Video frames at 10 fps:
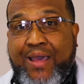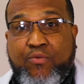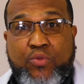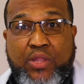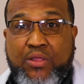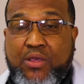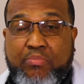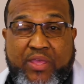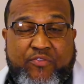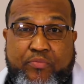I will look
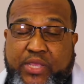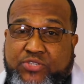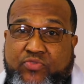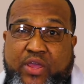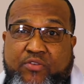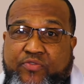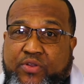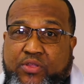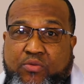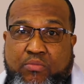up information right in
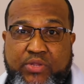front of you.